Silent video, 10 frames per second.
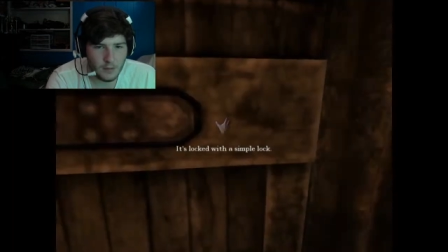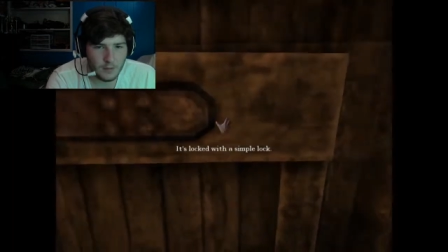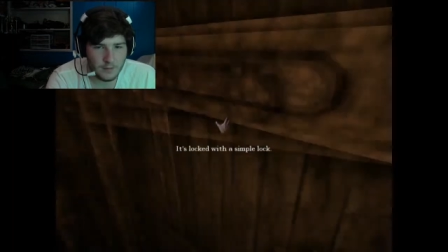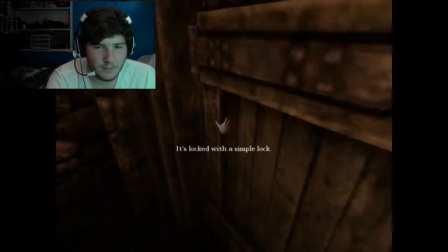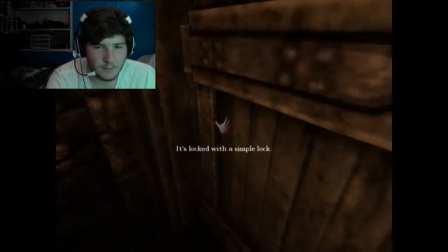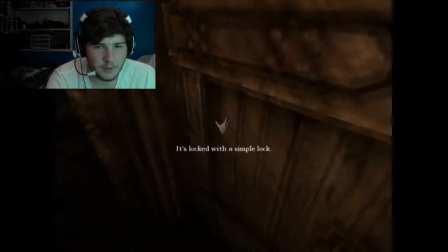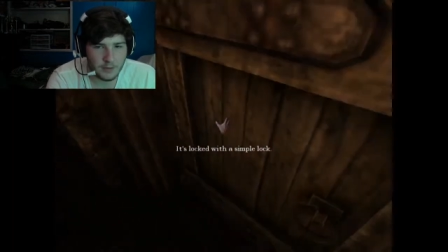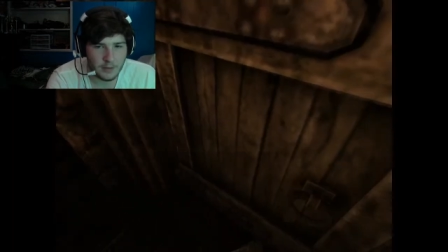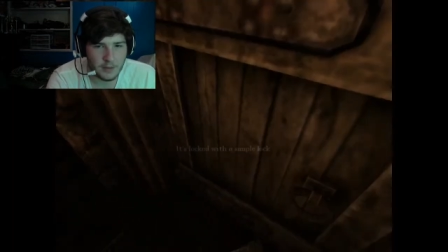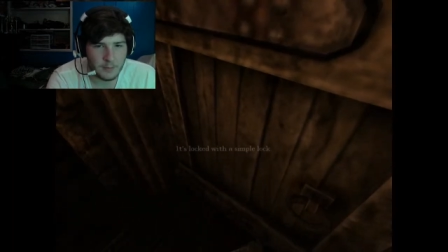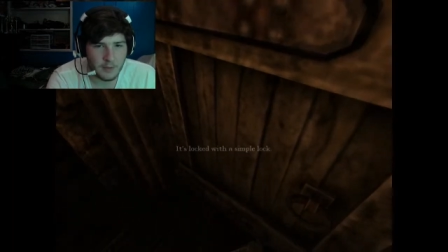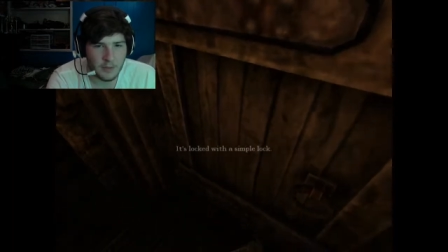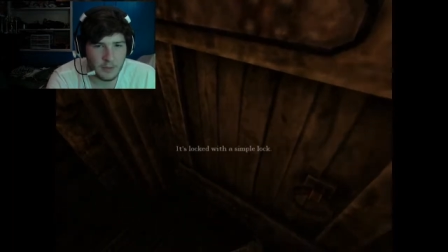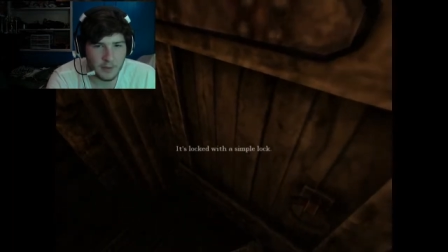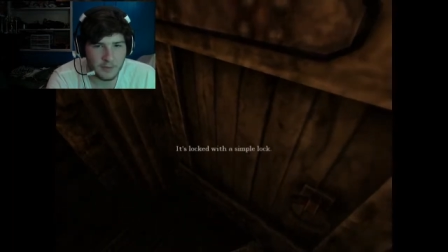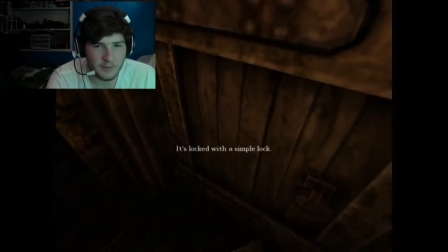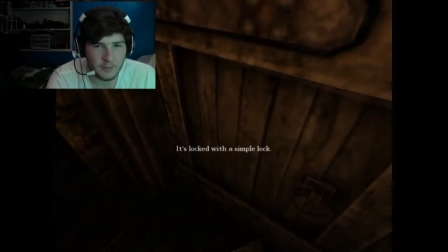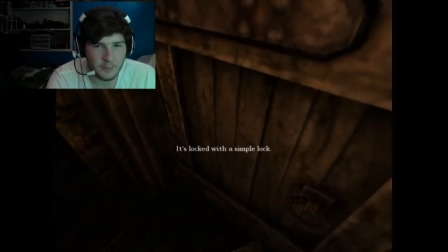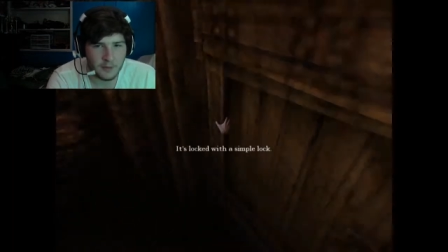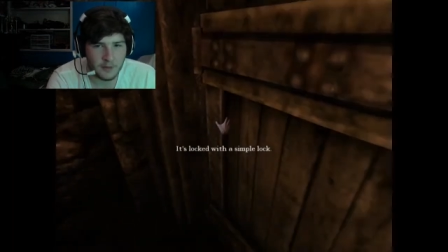We get the amnesia monster to, ble
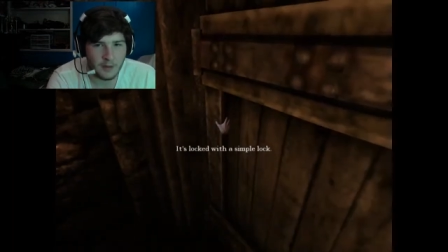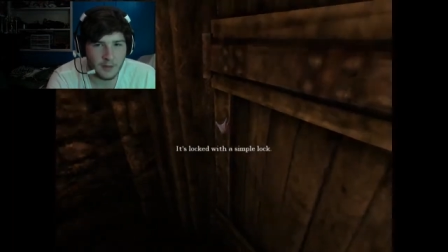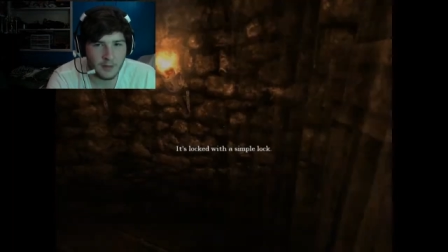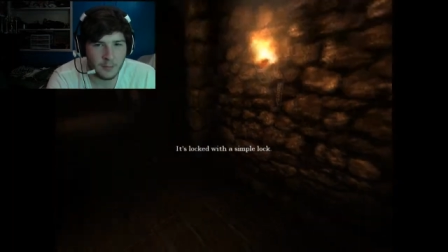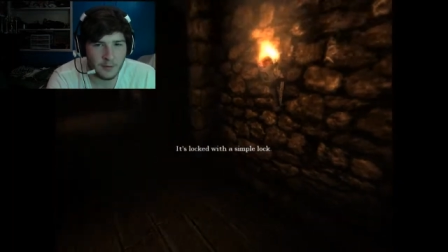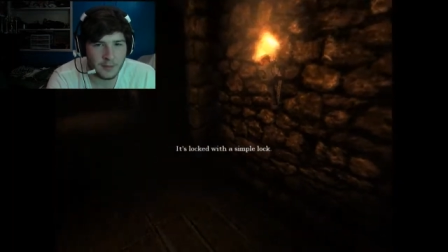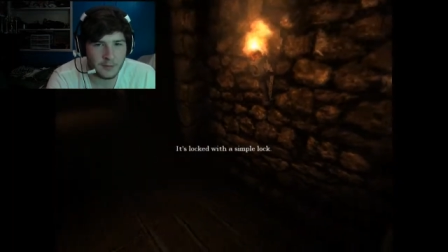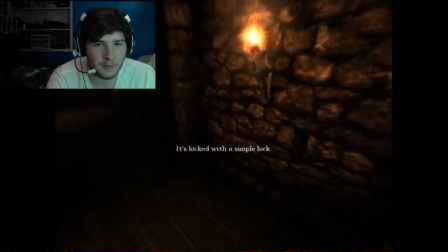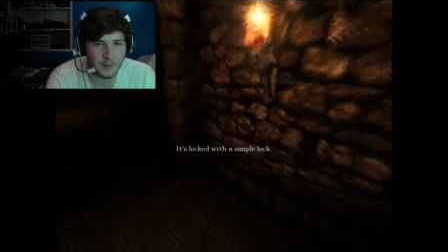to break through it.